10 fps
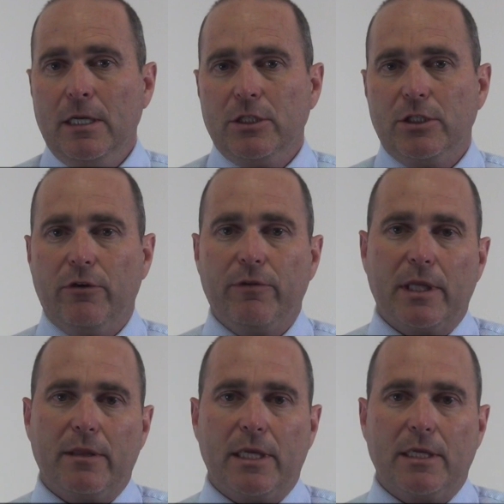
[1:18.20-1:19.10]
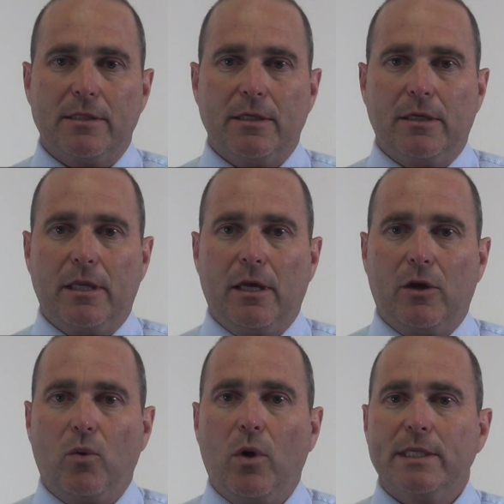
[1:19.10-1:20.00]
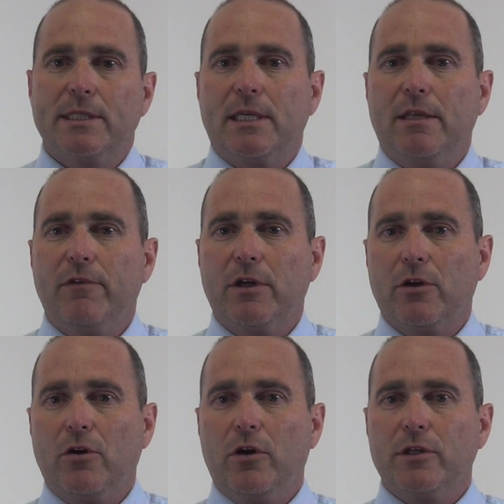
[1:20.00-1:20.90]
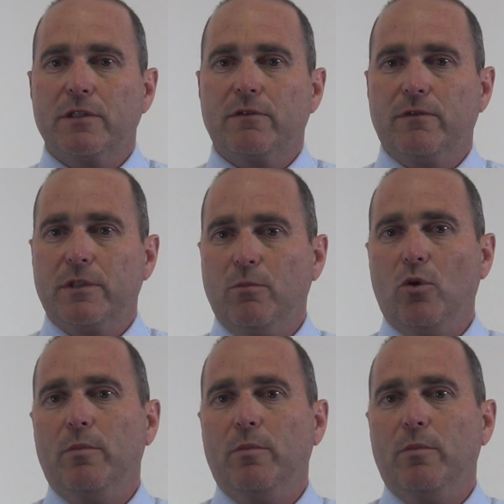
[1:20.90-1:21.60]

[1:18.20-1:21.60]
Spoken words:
shelving and things that are quite significant costs for small